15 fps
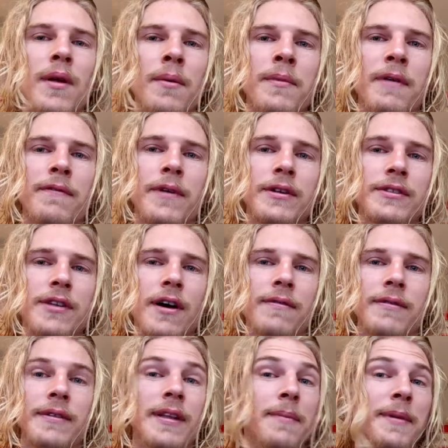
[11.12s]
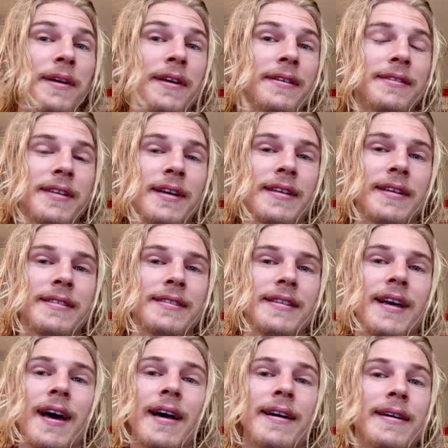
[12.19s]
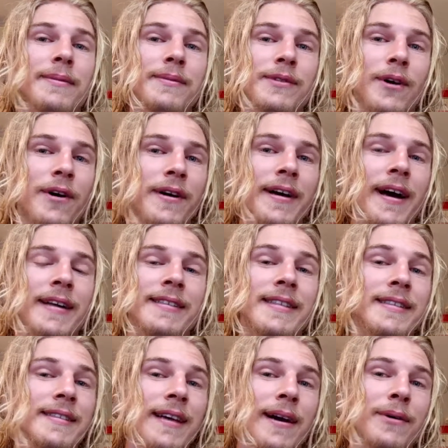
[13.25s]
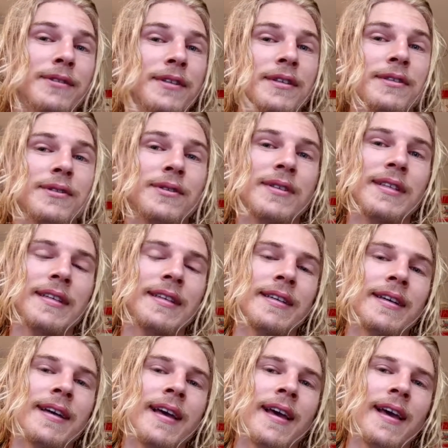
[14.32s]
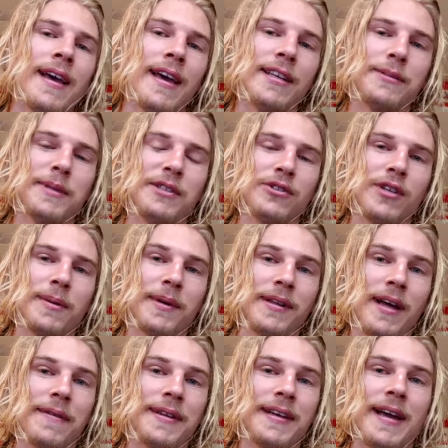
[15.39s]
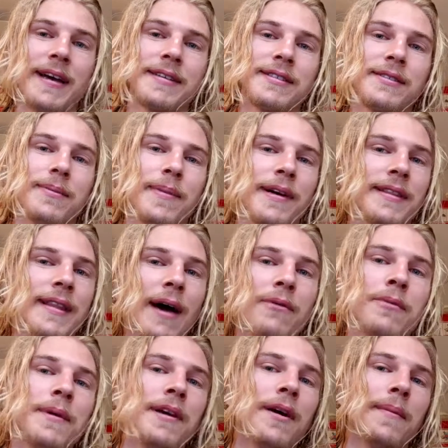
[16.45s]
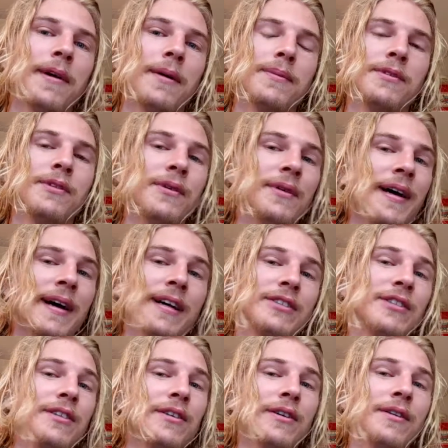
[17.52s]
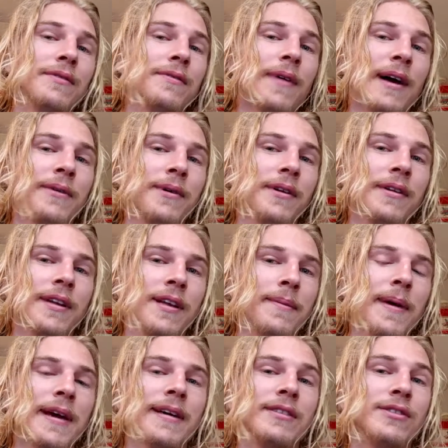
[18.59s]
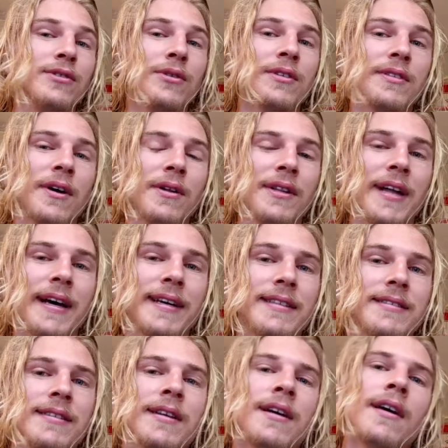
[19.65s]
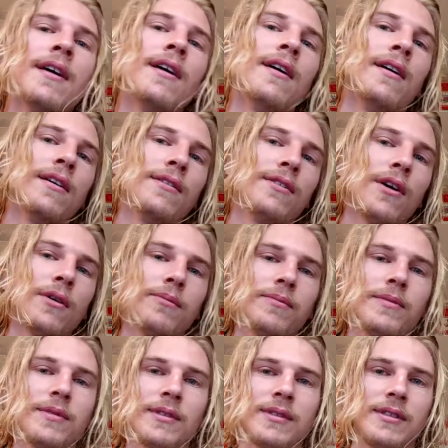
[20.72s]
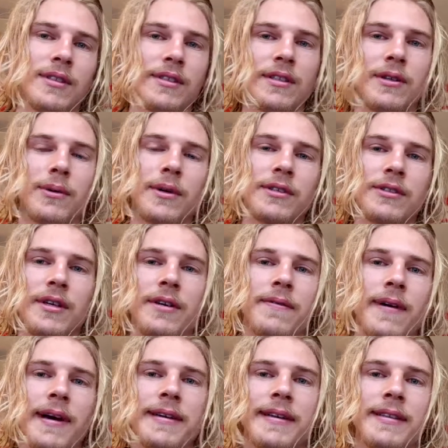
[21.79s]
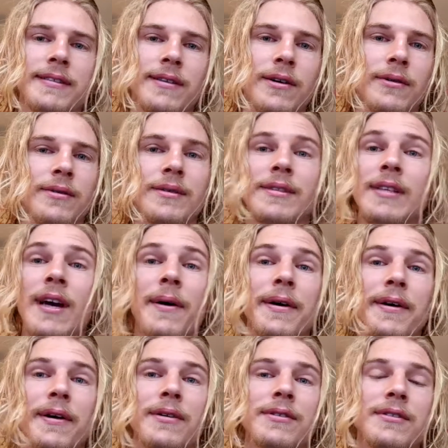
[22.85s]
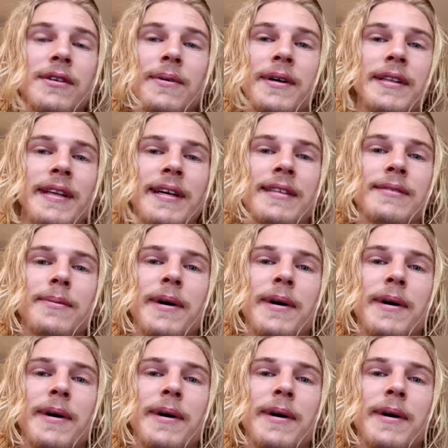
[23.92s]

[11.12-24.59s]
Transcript: But first off, let me say this. I am sorry, I did say I was going to do the HP Stream 11 next, but that will be coming up soon. I actually couldn't find one on eBay as soon as I would liked. So, just in the works trying to find it, so see how it goes, see where it lands.